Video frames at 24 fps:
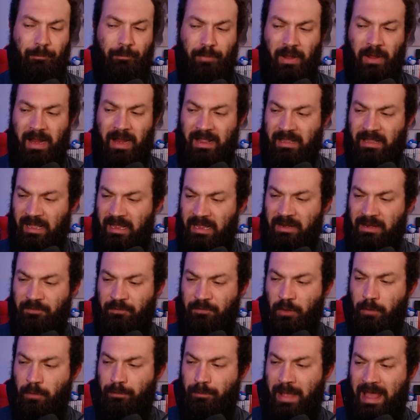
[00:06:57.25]
But I kind of
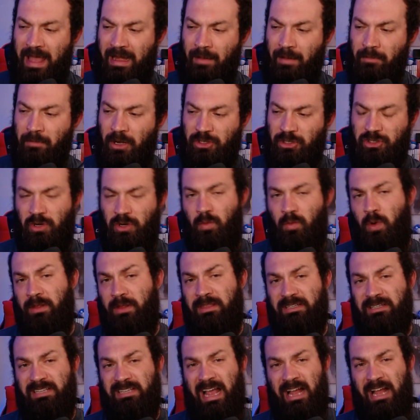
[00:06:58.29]
feel bad. I'm not sure what
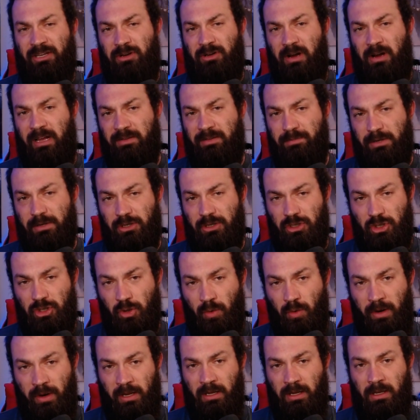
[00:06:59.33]
this actor has been
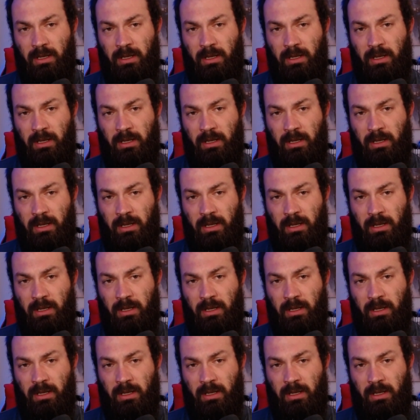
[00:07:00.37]
doing.